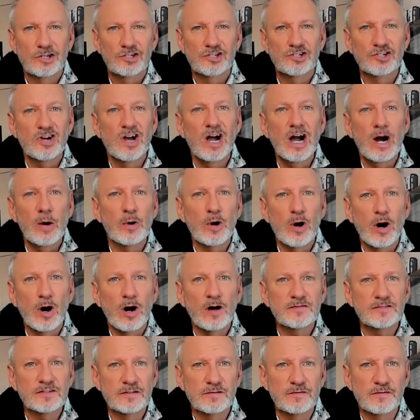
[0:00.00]
Do you know how we
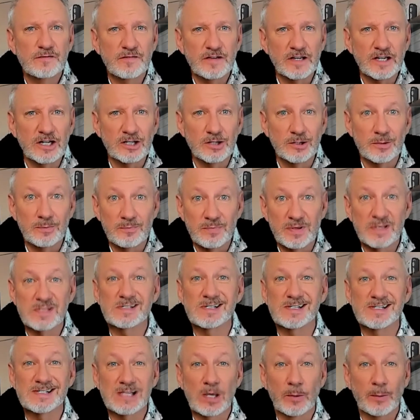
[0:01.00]
often feel in
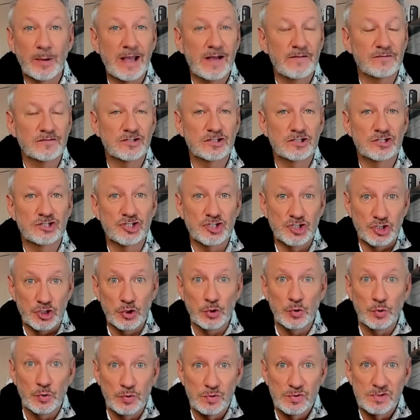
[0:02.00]
business that we have to
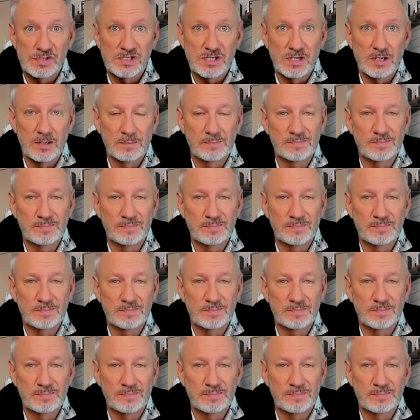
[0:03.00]
choose